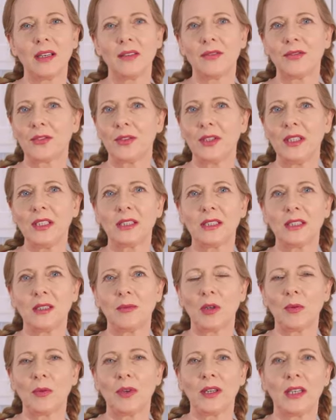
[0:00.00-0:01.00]
I freeze
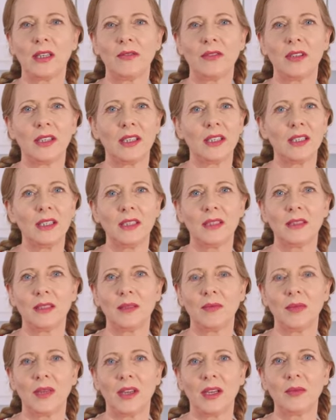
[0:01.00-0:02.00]
them, and whenever I need
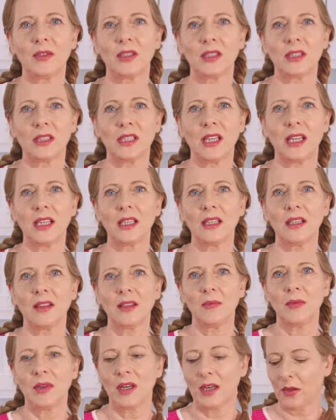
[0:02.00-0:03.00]
them, I'm just taking
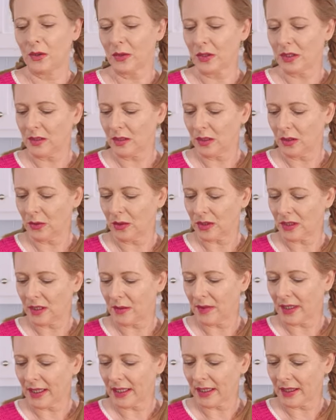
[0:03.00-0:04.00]
them out and use
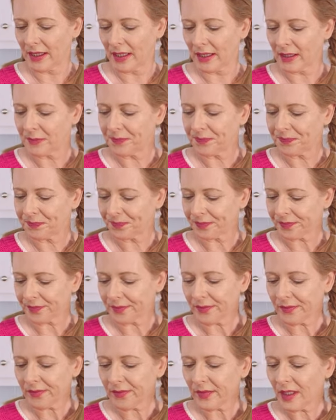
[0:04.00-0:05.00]
them like that.
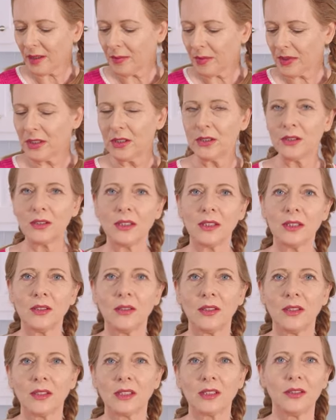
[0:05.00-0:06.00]
But you can
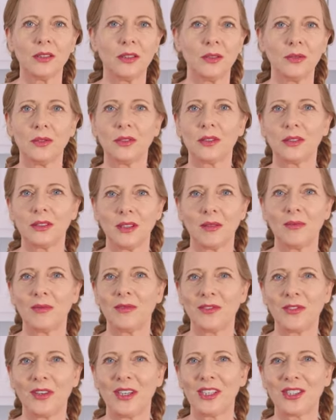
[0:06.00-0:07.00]
also use them
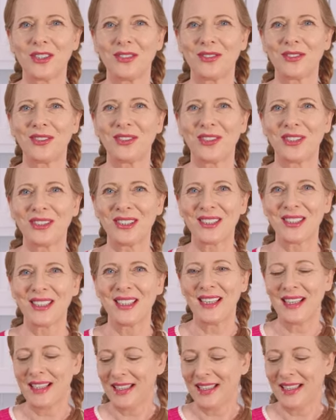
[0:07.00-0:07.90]
fresh, of course.